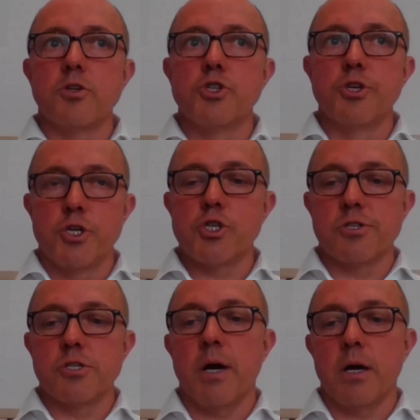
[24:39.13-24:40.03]

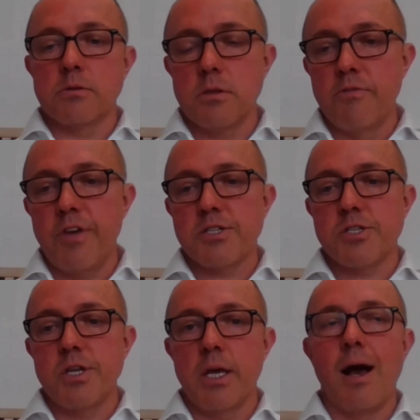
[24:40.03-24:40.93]
judicious about
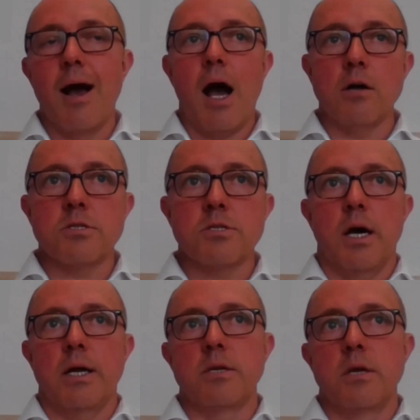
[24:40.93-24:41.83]
investing
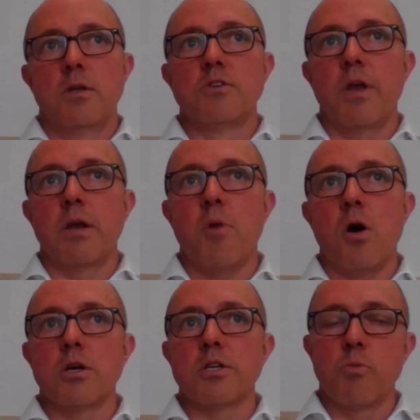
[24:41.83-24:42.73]
outside developed
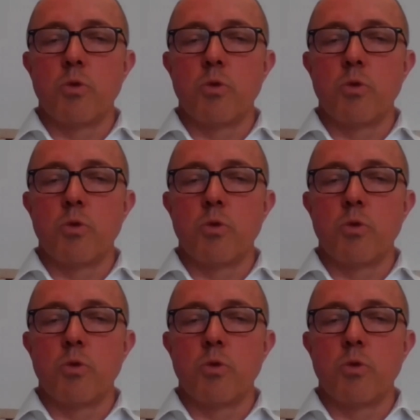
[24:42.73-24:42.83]
markets,